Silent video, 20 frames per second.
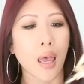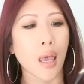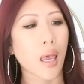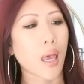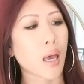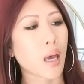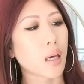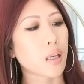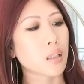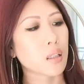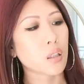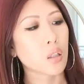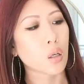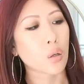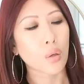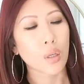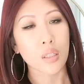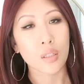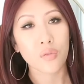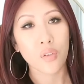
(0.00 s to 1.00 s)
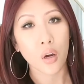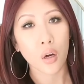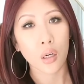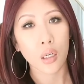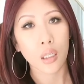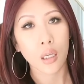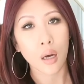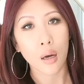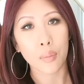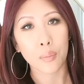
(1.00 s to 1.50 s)
And you know, it's
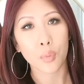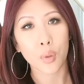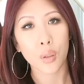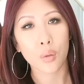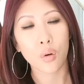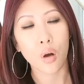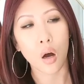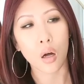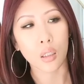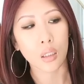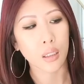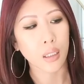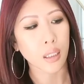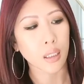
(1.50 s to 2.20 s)
very, um, what do you call it?